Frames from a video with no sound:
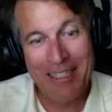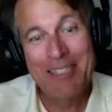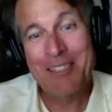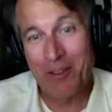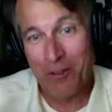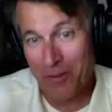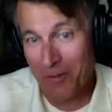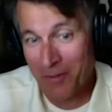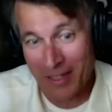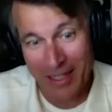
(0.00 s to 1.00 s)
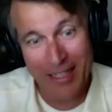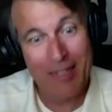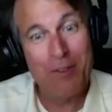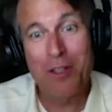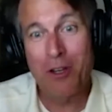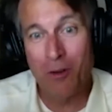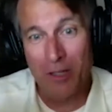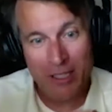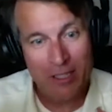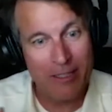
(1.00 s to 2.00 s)
So even though
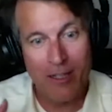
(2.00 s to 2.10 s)
it's,